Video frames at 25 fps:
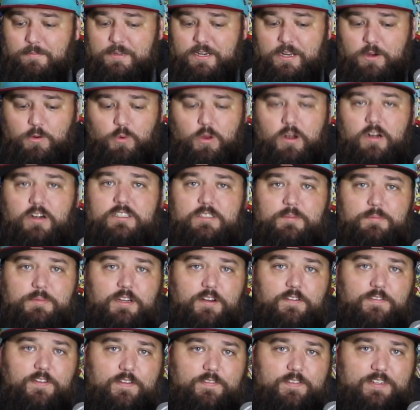know what are some of
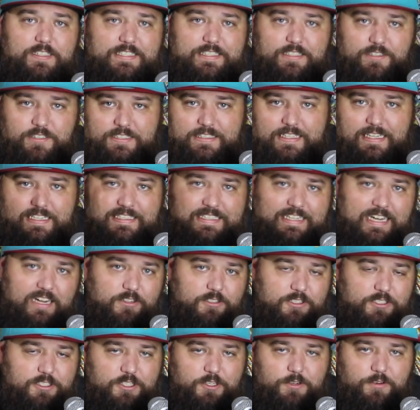your favorite series that
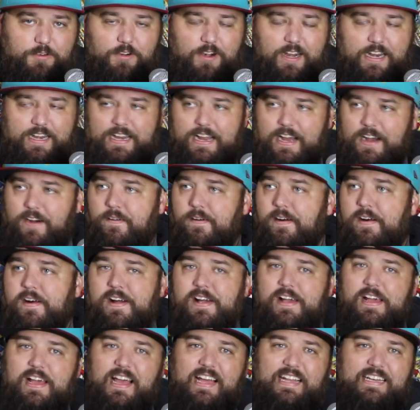Scout's doing right now.
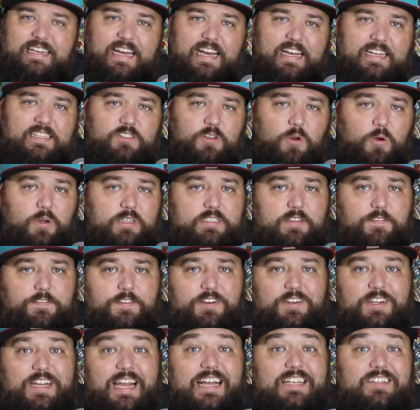And as always, if
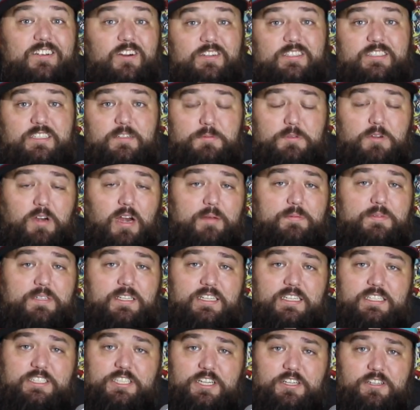you guys aren't subscribed to
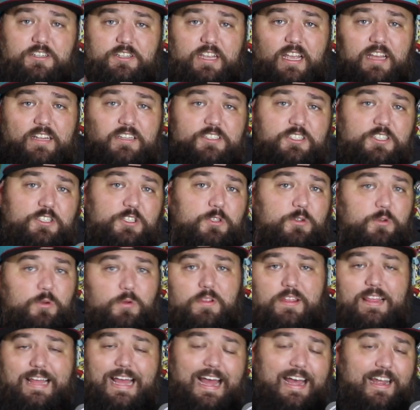the channel yet, do
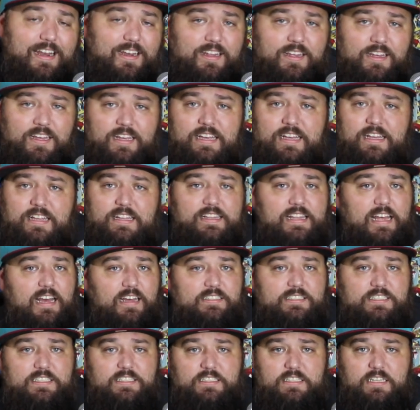that. That
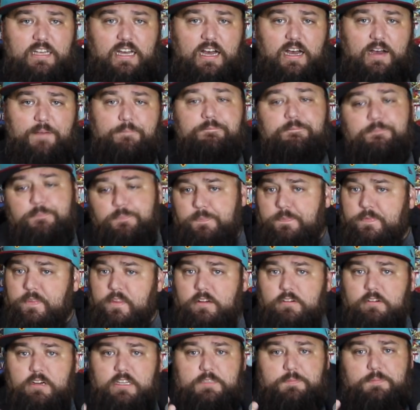just
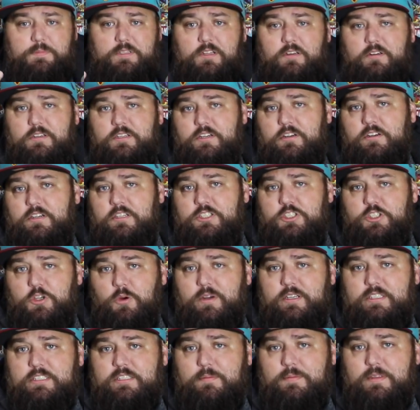lets me know you're
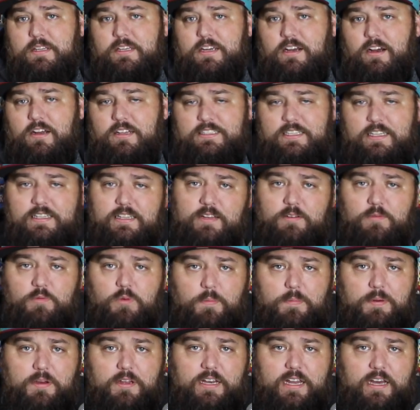enjoying some of the content that we're
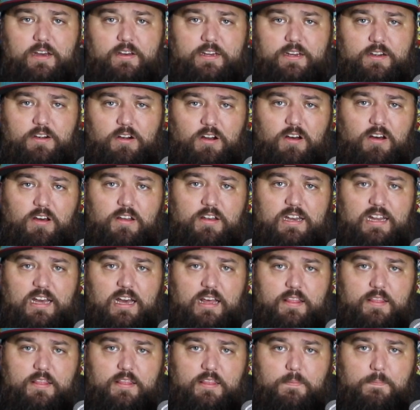putting out here on
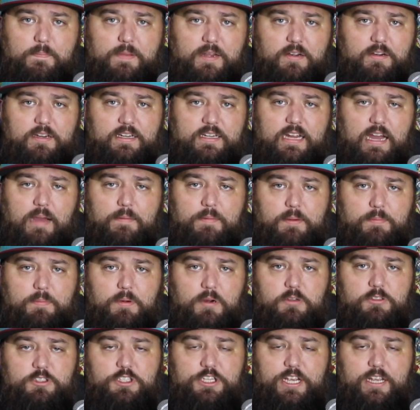the Bearded Comic
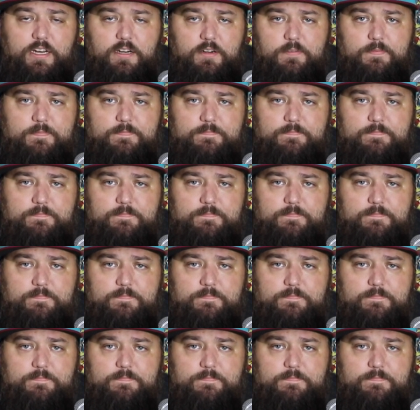Bro channel.